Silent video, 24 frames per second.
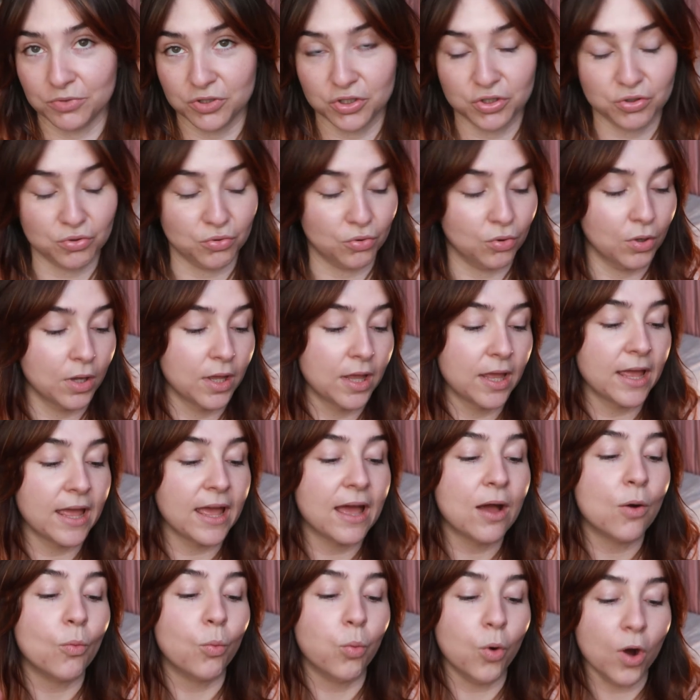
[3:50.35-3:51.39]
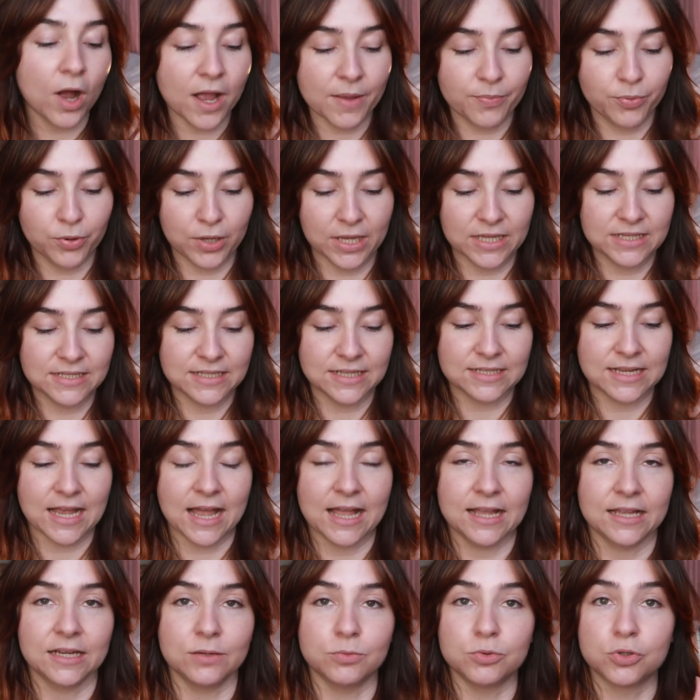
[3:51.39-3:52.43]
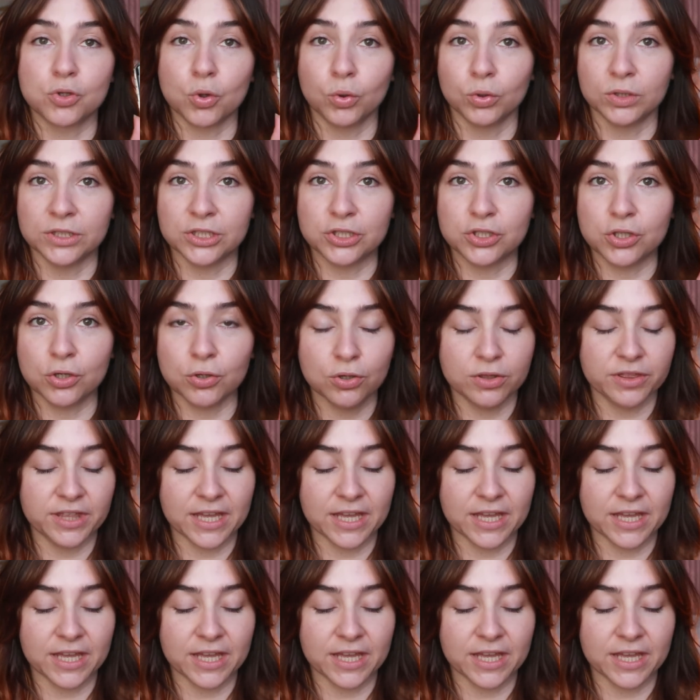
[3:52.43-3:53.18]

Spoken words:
So what I put into this category was only 2